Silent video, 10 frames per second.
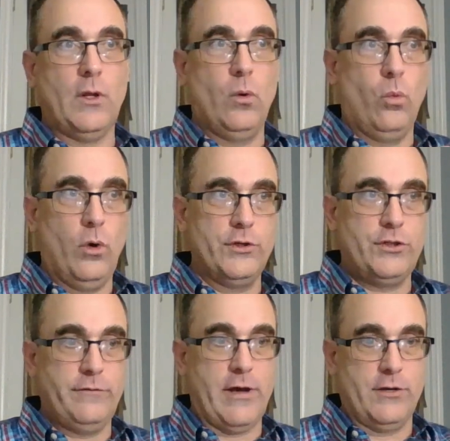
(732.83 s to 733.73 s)
once
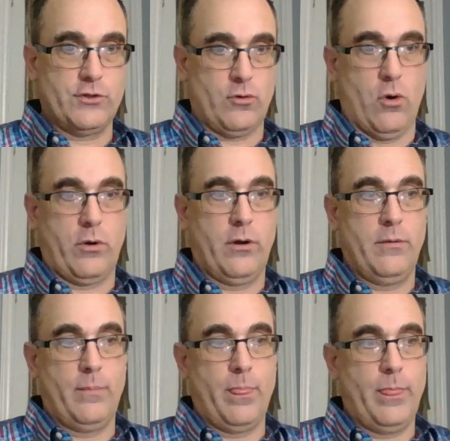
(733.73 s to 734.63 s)
you've had a stroke,
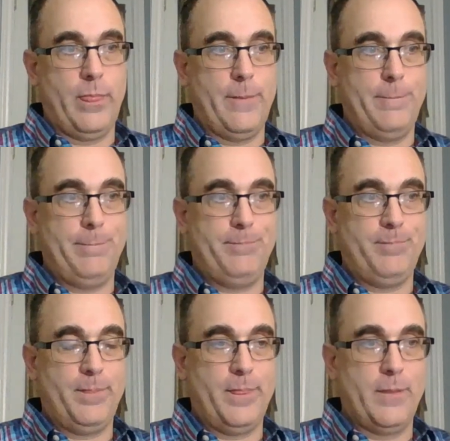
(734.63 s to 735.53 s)

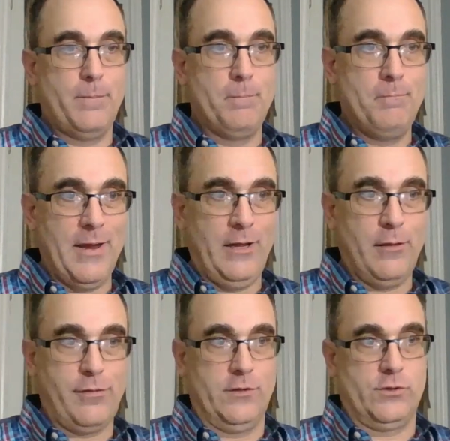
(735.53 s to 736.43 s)
many
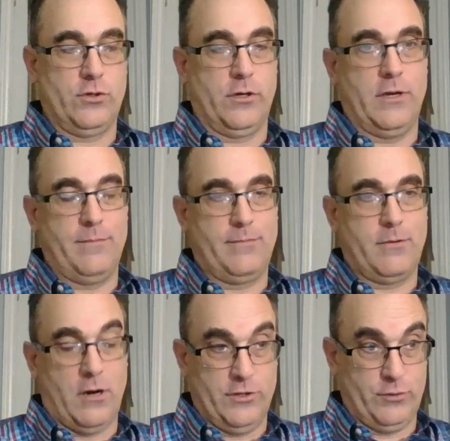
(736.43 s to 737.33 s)
things are going to
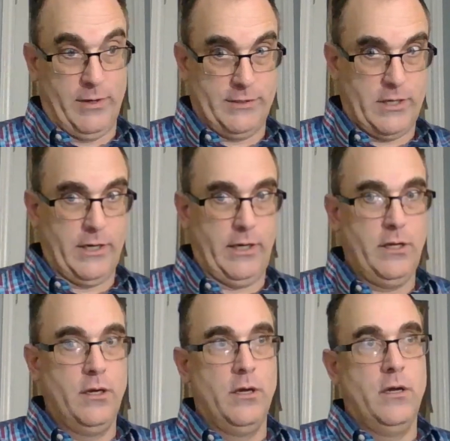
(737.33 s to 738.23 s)
cause you anxiety.
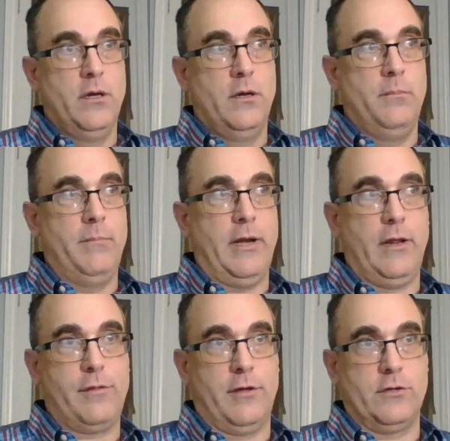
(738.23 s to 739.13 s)

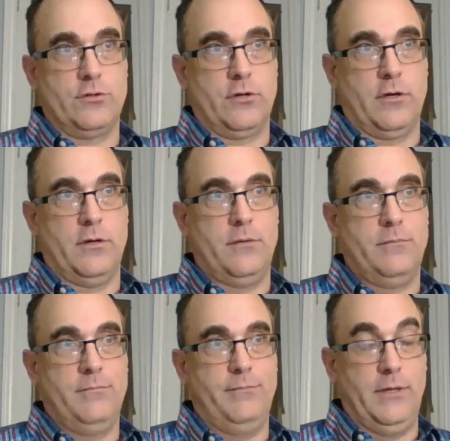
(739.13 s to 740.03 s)
Many things are going to
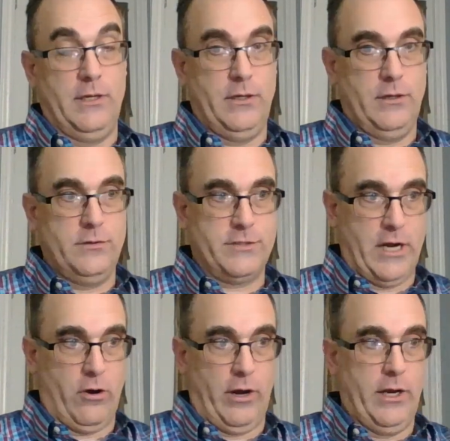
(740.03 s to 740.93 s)
be
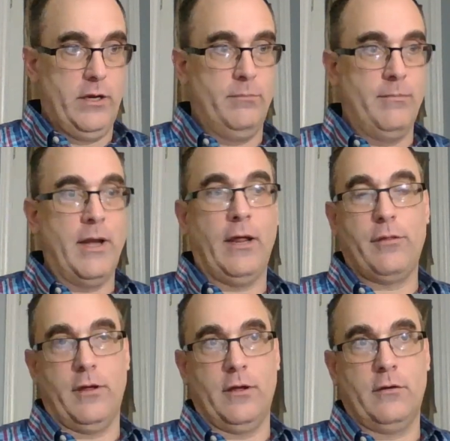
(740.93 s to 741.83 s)
scary. Many
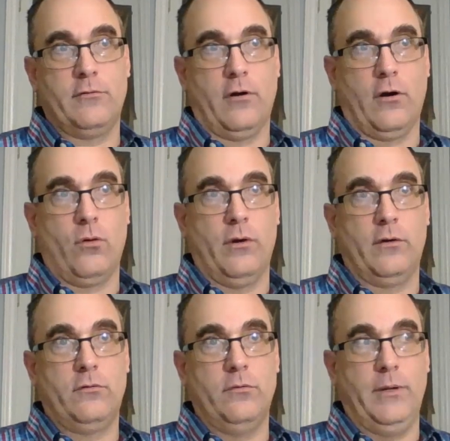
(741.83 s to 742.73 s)
things are
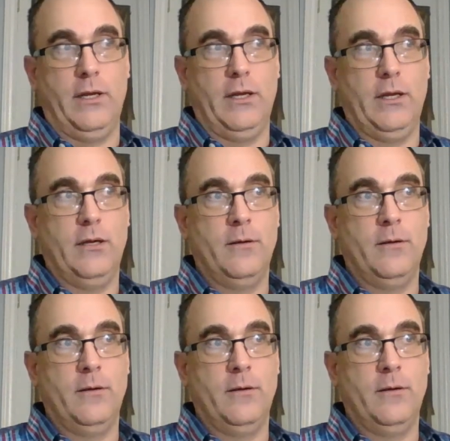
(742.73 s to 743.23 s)
going to be